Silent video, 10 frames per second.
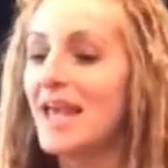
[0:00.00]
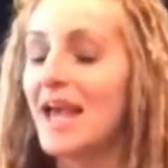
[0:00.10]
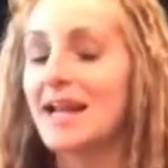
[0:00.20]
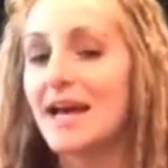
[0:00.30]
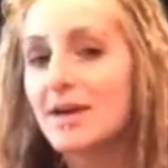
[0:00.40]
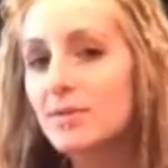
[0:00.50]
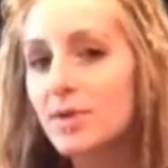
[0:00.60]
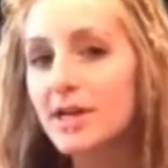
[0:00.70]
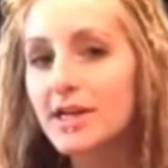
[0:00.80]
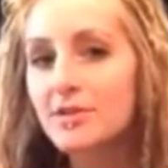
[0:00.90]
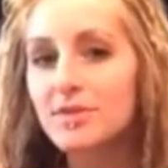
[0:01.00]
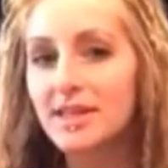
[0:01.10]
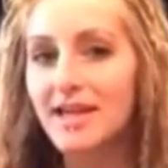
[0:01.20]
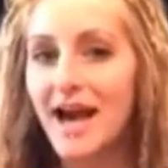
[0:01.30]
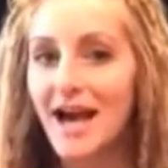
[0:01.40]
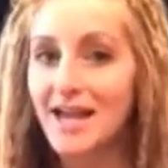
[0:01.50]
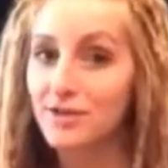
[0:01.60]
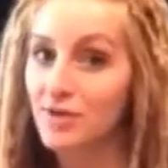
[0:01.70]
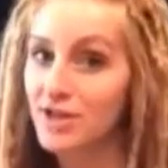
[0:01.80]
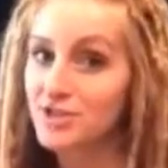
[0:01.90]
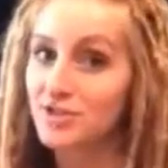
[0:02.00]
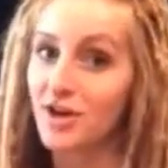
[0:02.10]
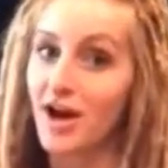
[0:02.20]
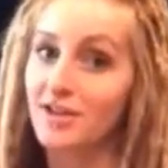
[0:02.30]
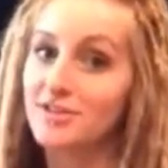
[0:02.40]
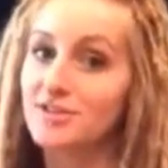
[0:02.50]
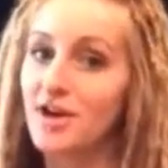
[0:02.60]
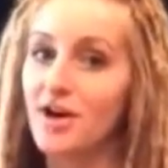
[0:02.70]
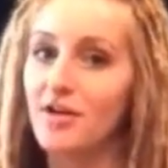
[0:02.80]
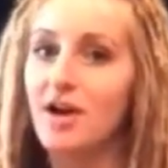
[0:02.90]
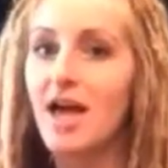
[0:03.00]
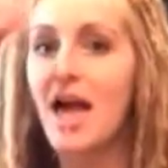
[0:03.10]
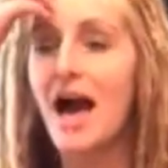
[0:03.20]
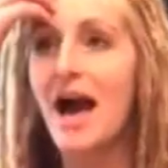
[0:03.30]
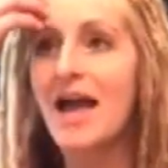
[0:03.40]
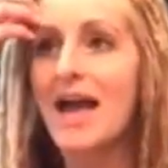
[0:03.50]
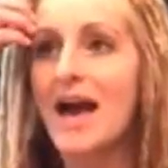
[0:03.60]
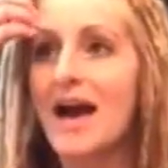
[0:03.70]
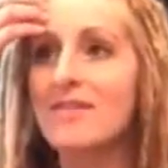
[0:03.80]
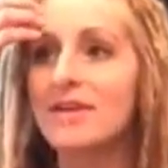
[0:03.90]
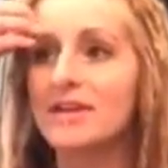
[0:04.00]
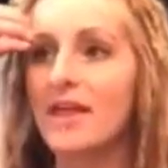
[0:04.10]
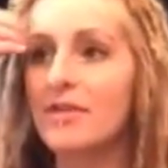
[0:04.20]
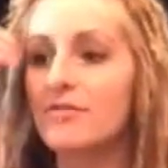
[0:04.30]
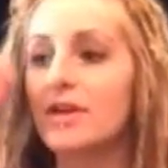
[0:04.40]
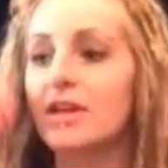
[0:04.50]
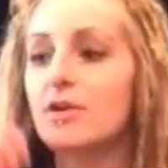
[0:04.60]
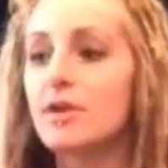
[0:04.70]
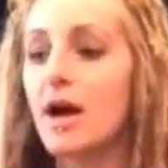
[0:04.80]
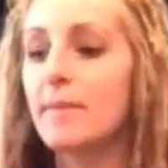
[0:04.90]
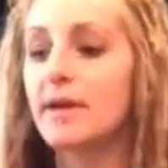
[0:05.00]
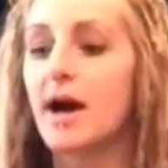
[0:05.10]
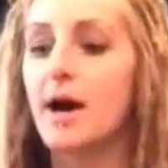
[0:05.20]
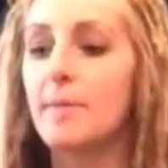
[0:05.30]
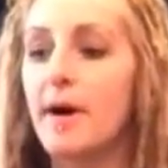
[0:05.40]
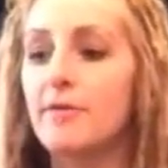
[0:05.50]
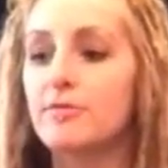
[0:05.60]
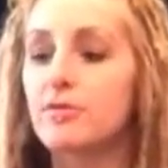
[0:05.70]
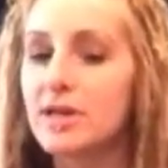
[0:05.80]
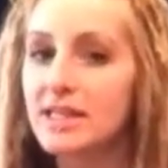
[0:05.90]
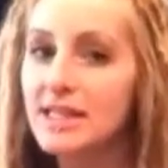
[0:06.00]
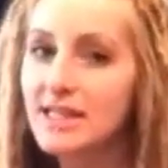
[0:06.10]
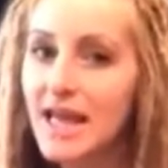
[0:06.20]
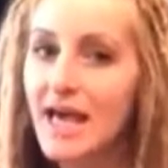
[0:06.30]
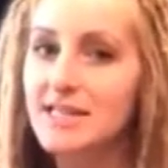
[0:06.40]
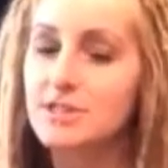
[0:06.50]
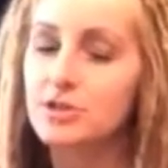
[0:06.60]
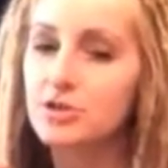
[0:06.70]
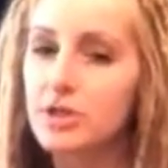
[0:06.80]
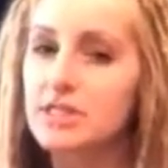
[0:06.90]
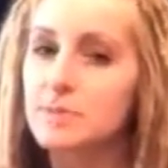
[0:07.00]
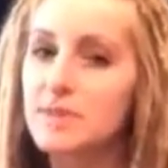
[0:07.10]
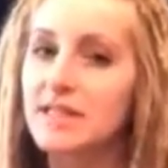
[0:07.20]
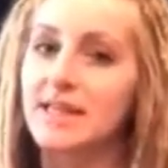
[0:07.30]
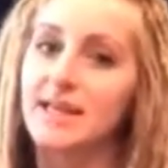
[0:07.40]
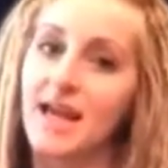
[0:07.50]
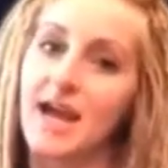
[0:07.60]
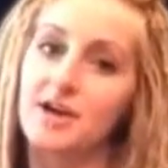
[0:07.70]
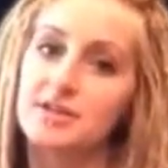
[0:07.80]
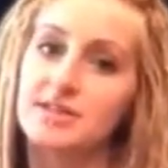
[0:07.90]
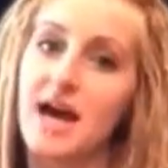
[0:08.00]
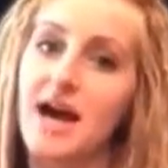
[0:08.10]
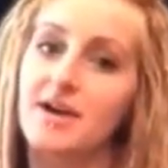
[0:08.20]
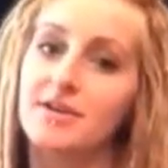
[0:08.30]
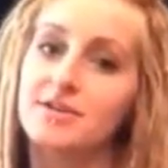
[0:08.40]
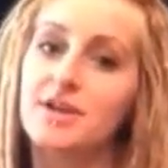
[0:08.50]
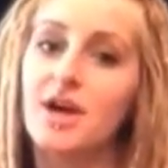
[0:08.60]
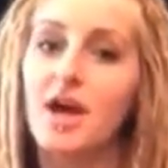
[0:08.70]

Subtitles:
and I work in a really high-end restaurant, so I have another video coming up of really nice, crisp, clean hairstyles